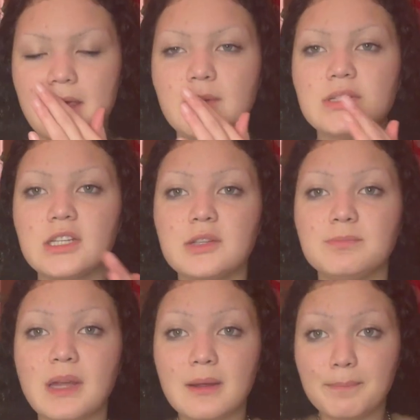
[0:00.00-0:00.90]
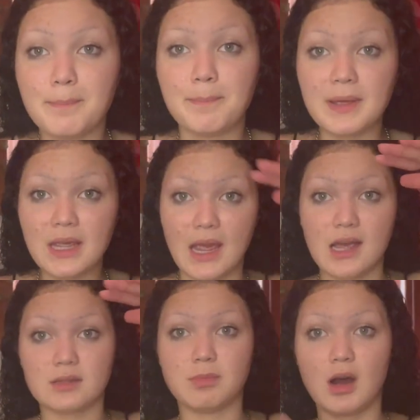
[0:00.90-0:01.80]
It was like a big
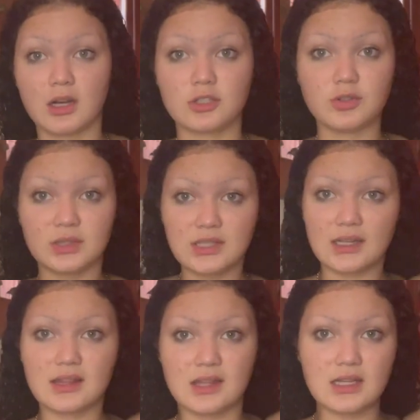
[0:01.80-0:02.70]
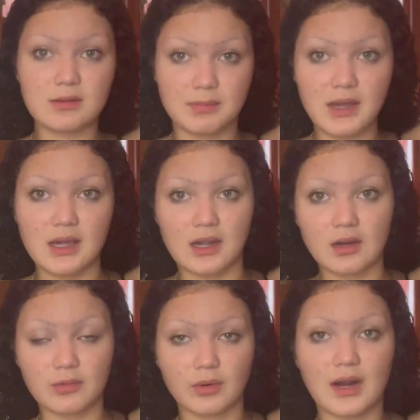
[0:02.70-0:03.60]
ass box too. It's like this big,
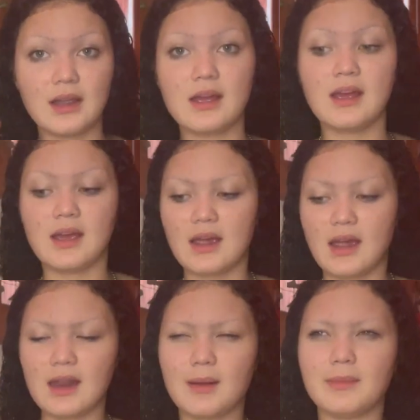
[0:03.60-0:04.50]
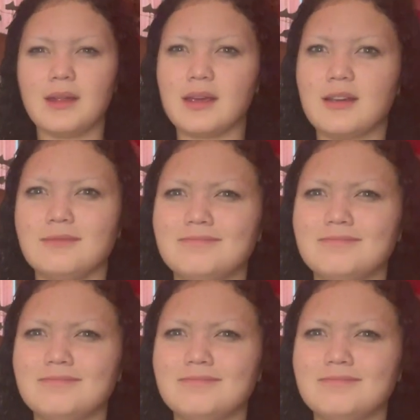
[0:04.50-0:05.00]
right? And I'm like,